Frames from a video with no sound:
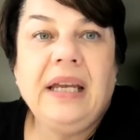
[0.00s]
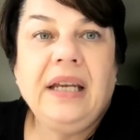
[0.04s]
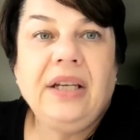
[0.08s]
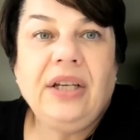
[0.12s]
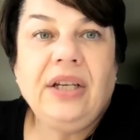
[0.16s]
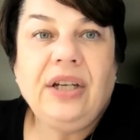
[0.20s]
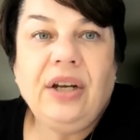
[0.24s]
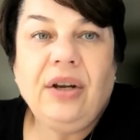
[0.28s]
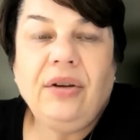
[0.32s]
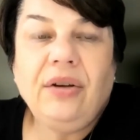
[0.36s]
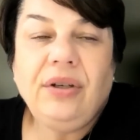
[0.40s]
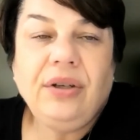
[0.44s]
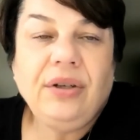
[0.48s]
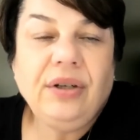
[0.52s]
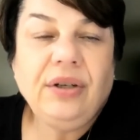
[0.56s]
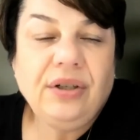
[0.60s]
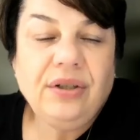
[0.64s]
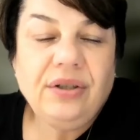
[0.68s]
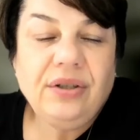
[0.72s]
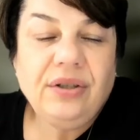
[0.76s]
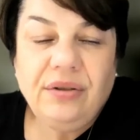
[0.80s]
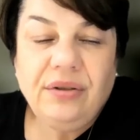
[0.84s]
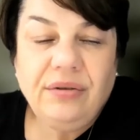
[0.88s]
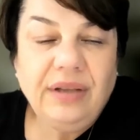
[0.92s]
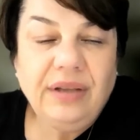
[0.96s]
you
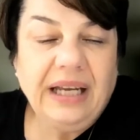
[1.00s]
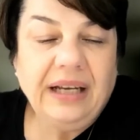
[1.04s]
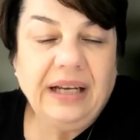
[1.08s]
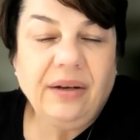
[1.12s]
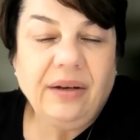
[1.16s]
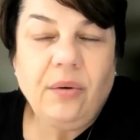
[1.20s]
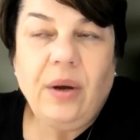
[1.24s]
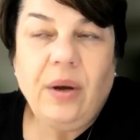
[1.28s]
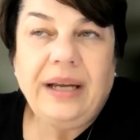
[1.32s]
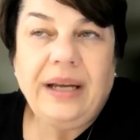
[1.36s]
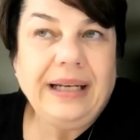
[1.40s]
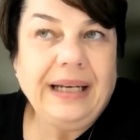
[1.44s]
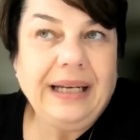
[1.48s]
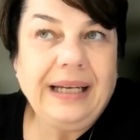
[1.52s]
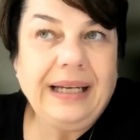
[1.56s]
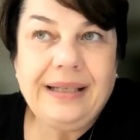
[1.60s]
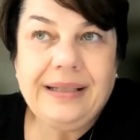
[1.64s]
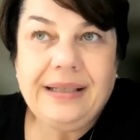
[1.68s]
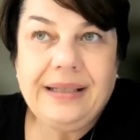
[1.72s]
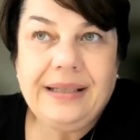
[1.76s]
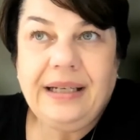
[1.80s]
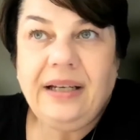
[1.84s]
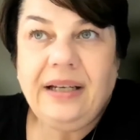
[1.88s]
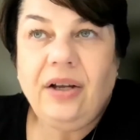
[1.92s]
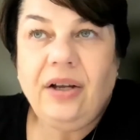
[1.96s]
can do that quite
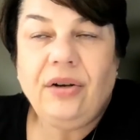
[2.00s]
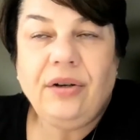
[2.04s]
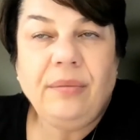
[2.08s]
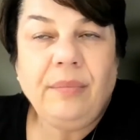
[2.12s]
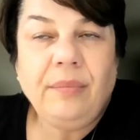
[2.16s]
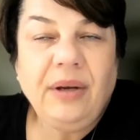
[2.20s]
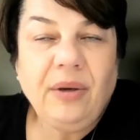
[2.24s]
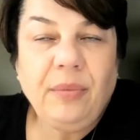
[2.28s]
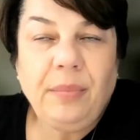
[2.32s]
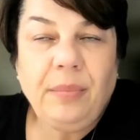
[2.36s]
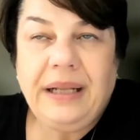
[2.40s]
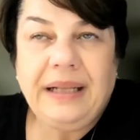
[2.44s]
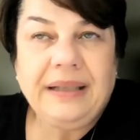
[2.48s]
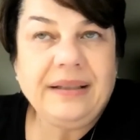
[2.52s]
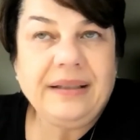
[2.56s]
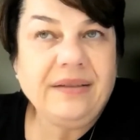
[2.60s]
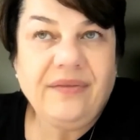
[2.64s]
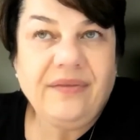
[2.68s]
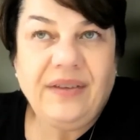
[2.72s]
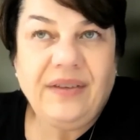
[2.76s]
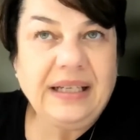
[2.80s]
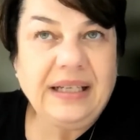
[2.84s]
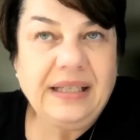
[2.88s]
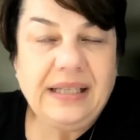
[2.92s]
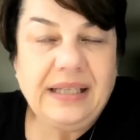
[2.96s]
easily on a mobile
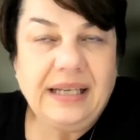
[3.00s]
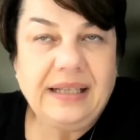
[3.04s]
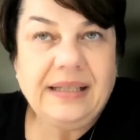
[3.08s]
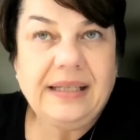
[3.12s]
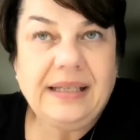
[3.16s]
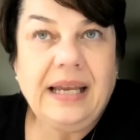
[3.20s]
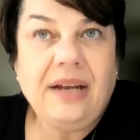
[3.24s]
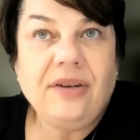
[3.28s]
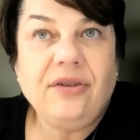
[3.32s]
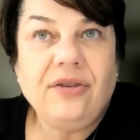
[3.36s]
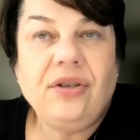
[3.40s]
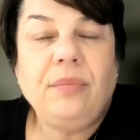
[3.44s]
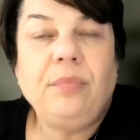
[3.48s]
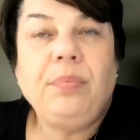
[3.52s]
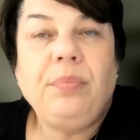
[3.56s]
device, etc.